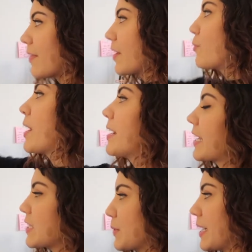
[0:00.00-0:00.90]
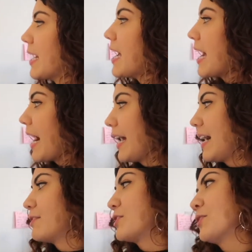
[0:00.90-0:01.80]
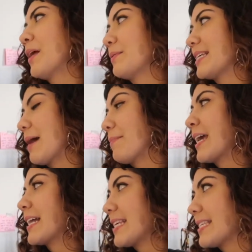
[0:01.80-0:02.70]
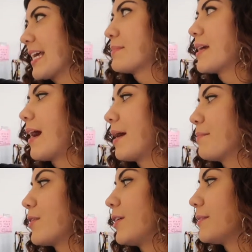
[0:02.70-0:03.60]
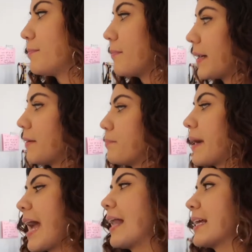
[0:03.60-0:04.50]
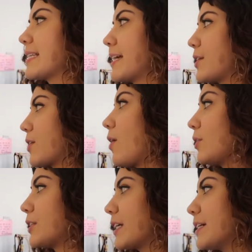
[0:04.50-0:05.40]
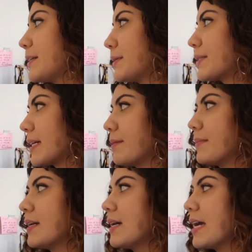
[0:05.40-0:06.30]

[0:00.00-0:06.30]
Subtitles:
And then right next to it, I have a show that was happening at the same time called by Alexander Calder, who's an